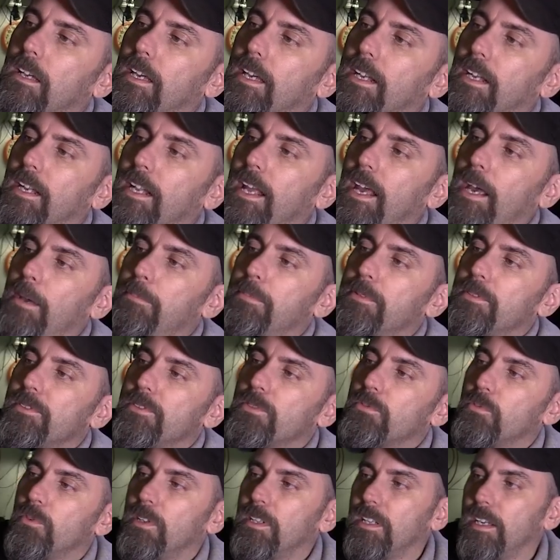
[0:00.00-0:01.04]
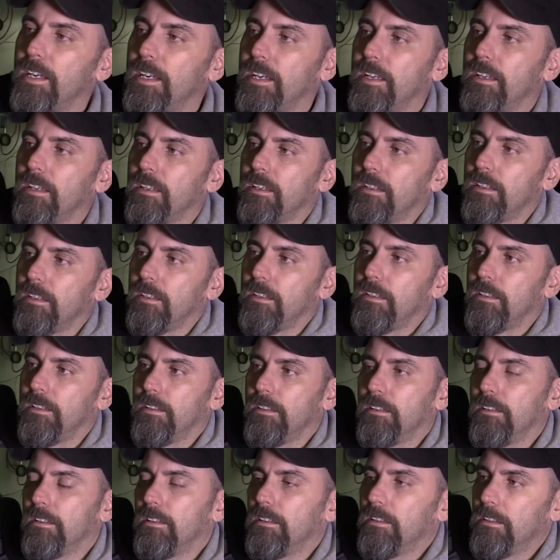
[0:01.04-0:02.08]
and it happens when I
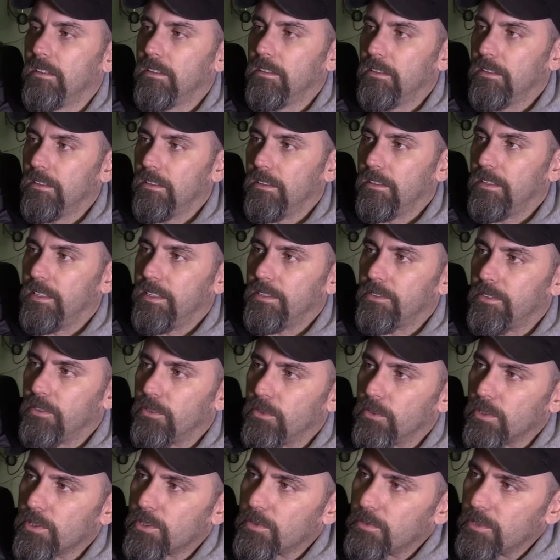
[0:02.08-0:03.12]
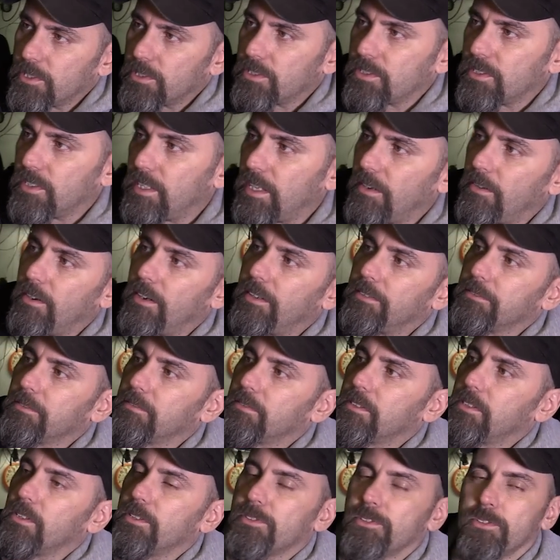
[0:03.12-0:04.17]
hit the door switch. So now I'll
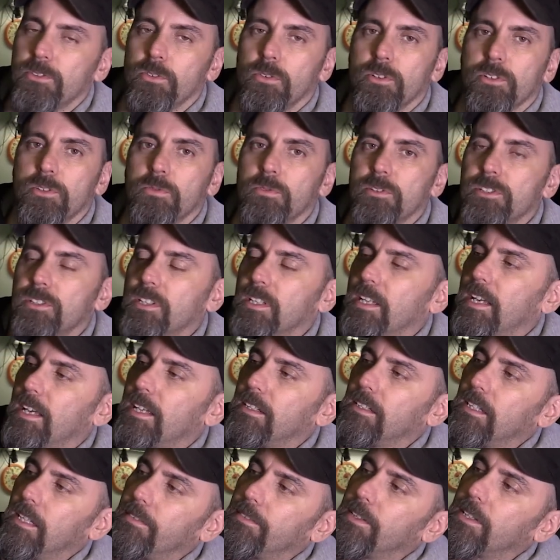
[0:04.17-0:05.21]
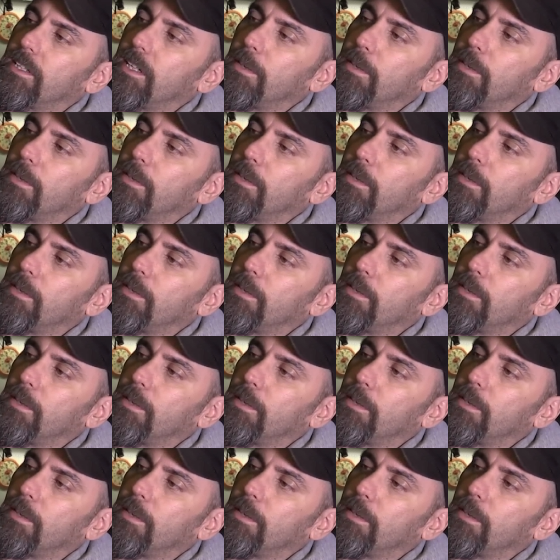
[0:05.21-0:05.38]
close the door switch again, give it a